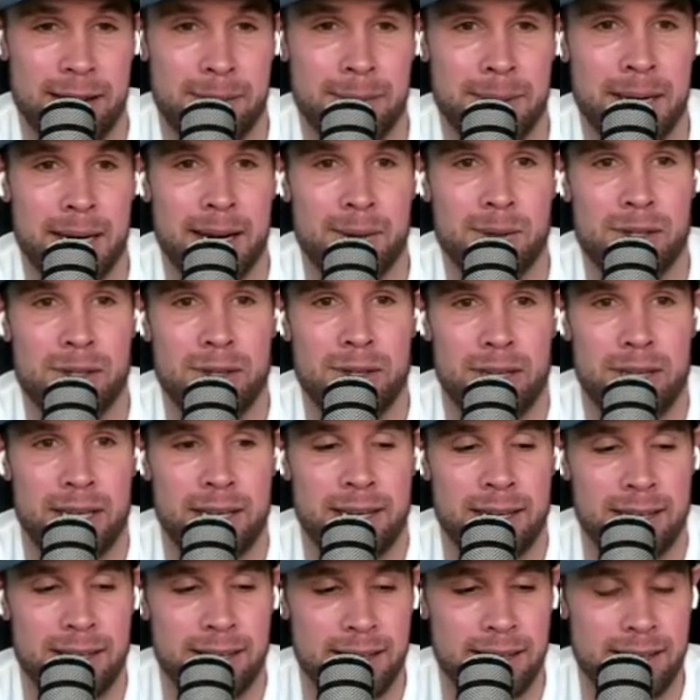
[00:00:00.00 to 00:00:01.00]
I mean, I was
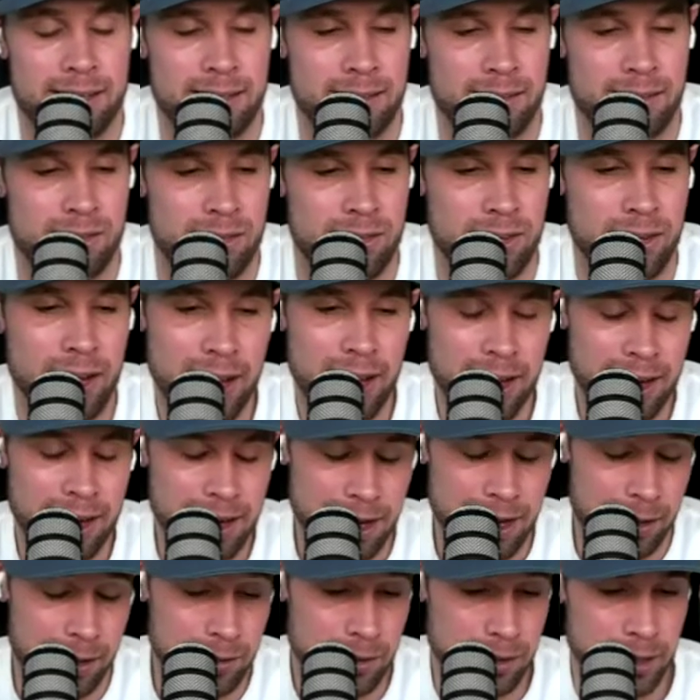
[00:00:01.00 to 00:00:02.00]
looking at his
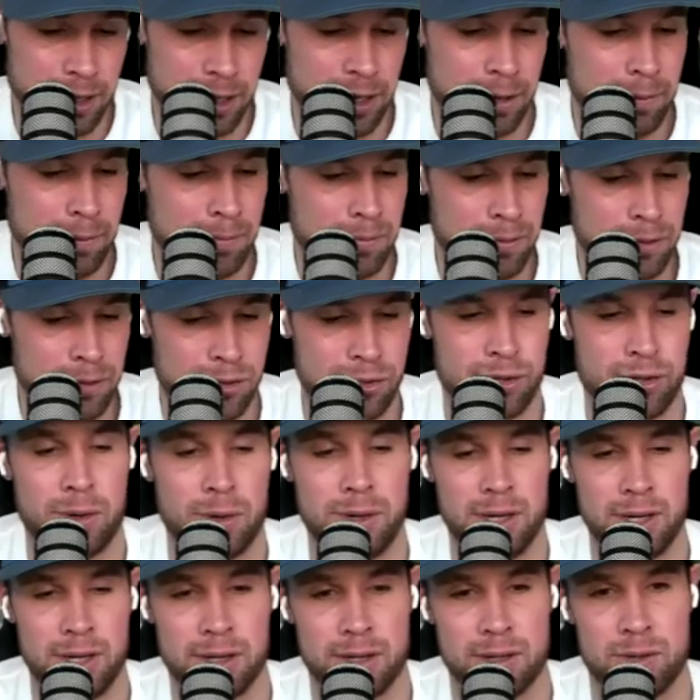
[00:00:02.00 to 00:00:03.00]
I was looking at him for
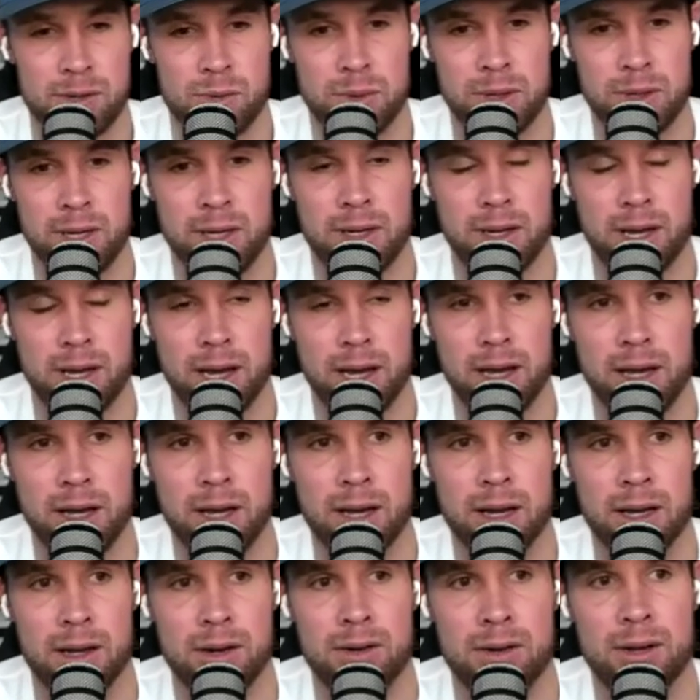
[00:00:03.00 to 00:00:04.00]
Sony this week,
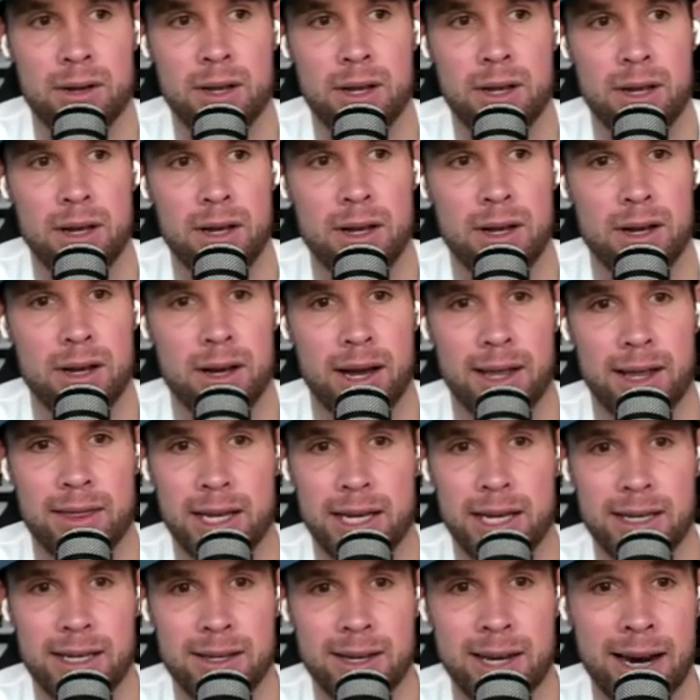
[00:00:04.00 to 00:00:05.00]
and I
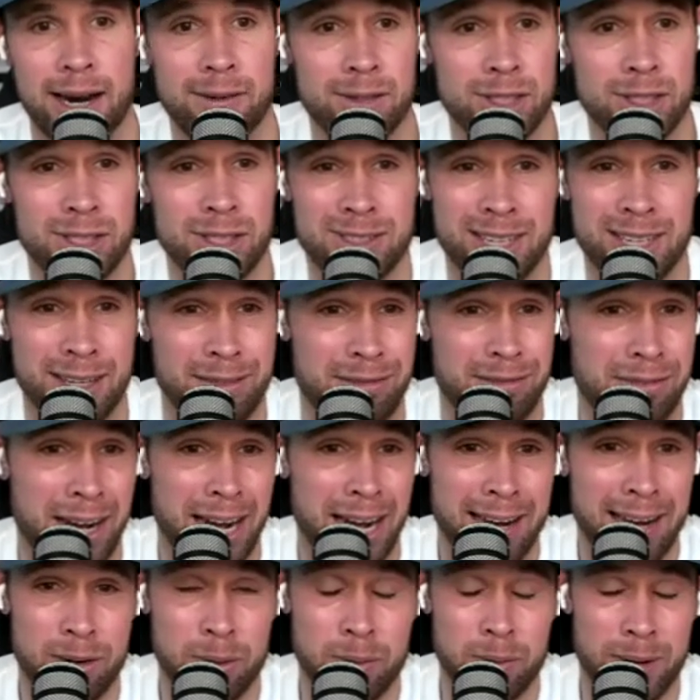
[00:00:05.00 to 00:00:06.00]
think he averages like
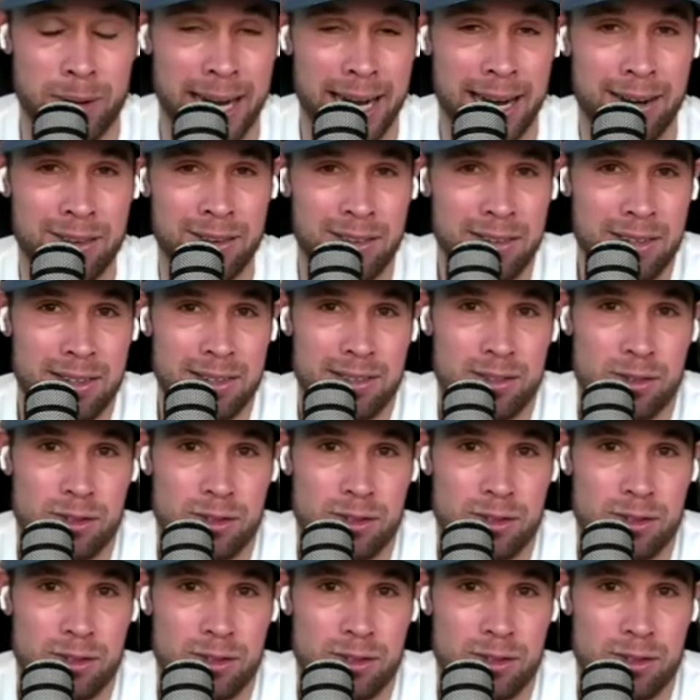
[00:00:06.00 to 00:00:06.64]
five a round.